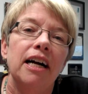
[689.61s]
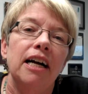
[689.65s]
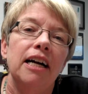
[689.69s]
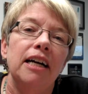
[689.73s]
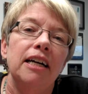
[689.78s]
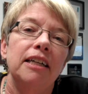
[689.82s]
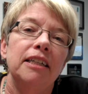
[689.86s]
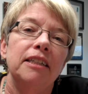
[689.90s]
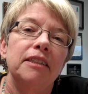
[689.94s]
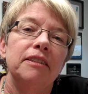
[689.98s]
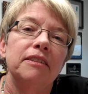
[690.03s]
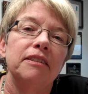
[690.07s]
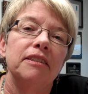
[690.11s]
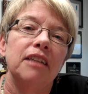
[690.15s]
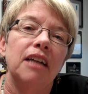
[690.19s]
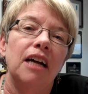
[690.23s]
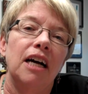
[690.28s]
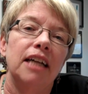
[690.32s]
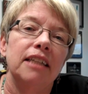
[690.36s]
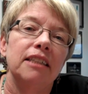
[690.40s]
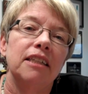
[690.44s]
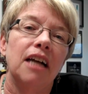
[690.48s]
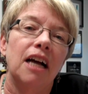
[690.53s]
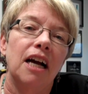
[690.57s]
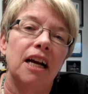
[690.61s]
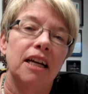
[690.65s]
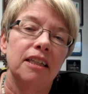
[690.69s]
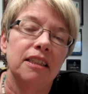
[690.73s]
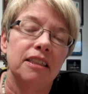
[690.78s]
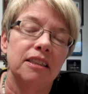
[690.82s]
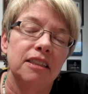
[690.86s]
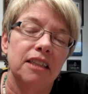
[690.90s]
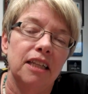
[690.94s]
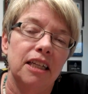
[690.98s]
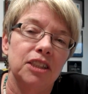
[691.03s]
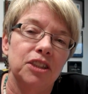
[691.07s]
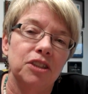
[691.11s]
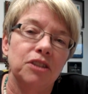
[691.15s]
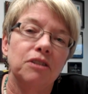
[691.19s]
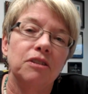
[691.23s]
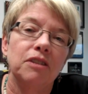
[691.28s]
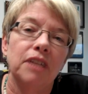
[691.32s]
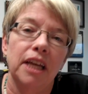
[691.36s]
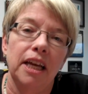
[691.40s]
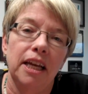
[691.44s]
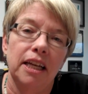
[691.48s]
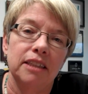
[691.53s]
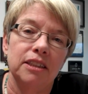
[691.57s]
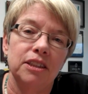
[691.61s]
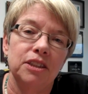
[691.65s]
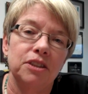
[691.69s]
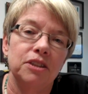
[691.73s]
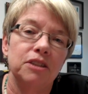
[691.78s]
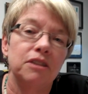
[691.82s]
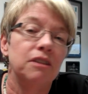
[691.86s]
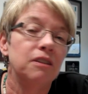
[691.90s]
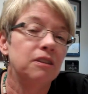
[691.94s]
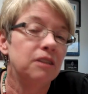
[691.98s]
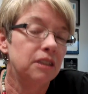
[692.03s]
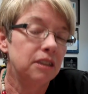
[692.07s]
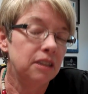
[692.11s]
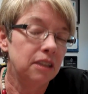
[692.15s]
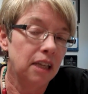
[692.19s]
got gynecological cancer